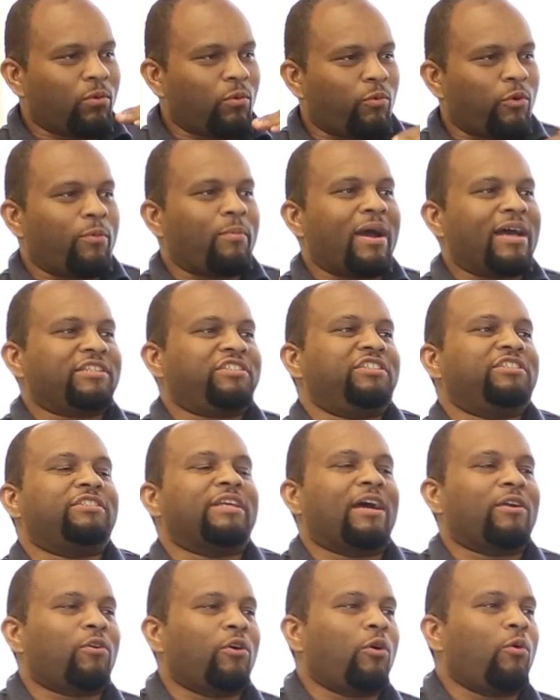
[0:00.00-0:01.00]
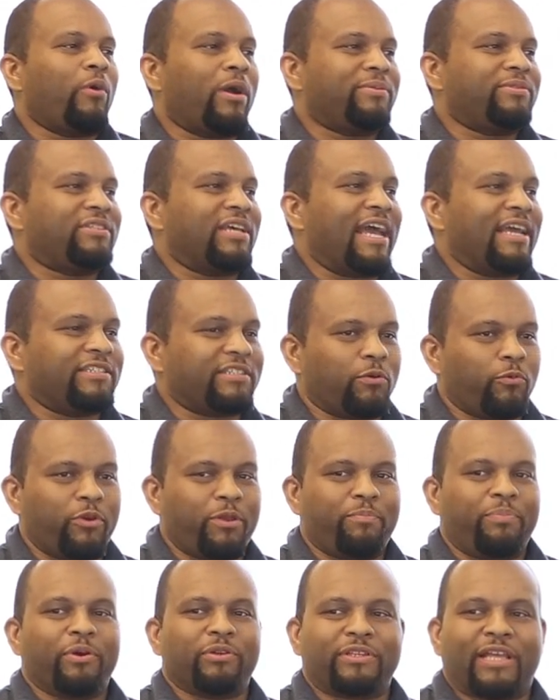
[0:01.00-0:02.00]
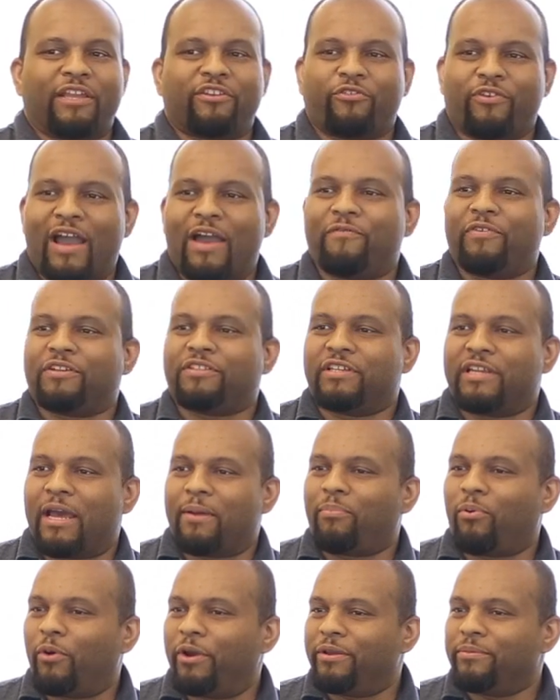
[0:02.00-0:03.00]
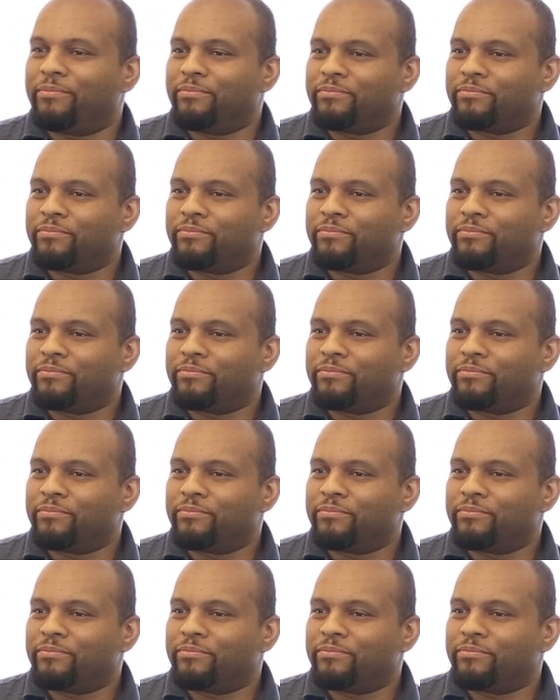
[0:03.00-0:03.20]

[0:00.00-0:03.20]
were masjids.org websites, and we built that traffic to that point.